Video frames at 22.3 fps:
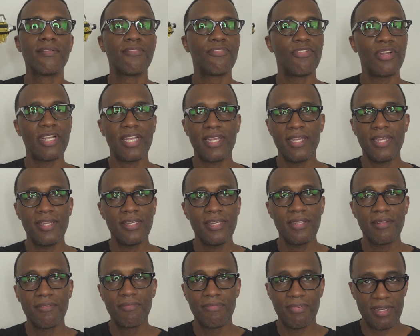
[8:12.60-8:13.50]
freaking
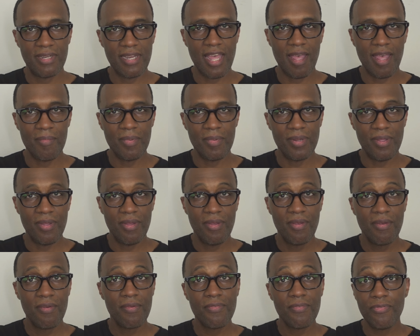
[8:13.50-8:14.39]
phenomenal.
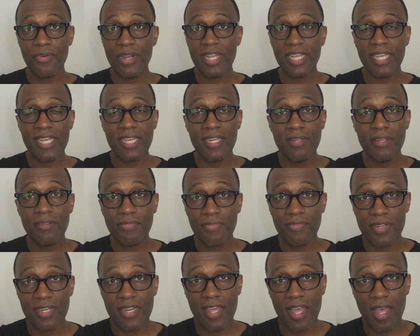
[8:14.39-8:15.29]
Freaking
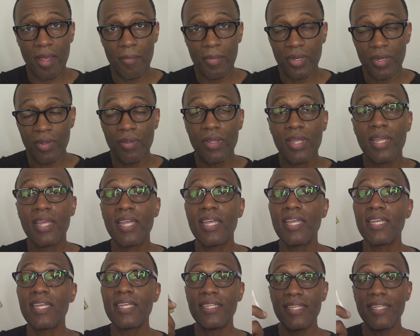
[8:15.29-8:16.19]
phenomenal.
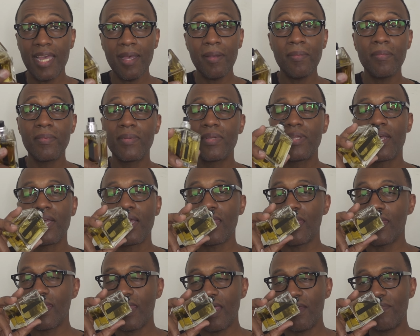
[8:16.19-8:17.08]
Yep,
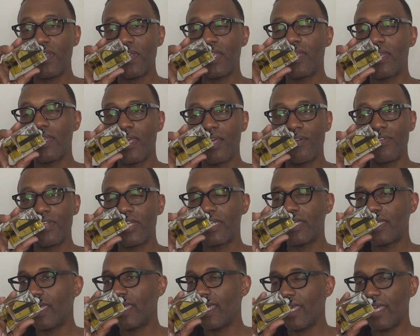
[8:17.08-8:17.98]
love it, love it.
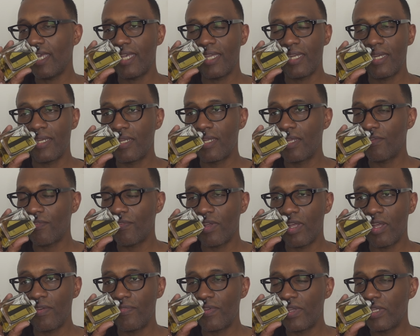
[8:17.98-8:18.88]
Can't get enough
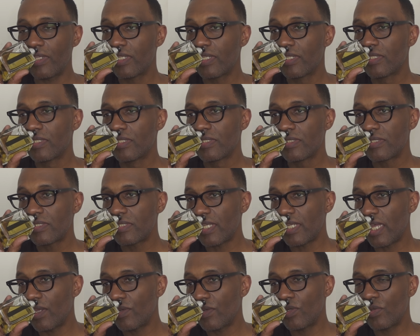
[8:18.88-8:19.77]
of it.
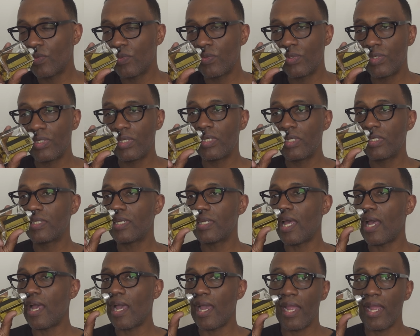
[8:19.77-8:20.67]
Sandalwood,
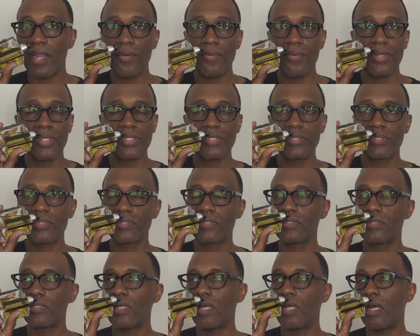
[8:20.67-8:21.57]
Iris.
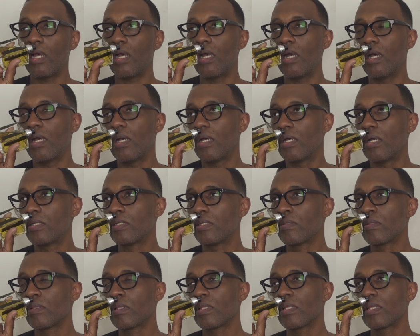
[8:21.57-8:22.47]
Ugh
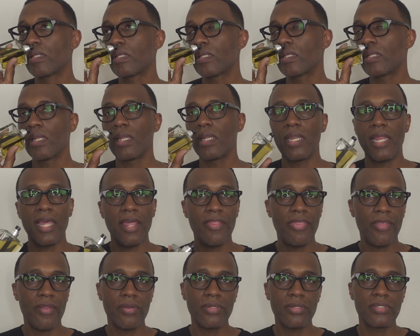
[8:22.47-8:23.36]

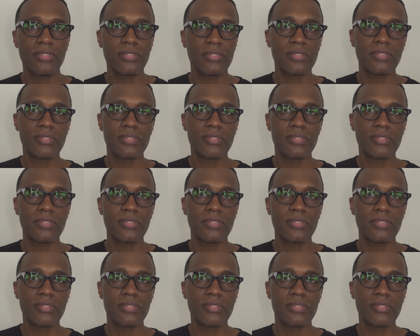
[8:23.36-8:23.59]
leather.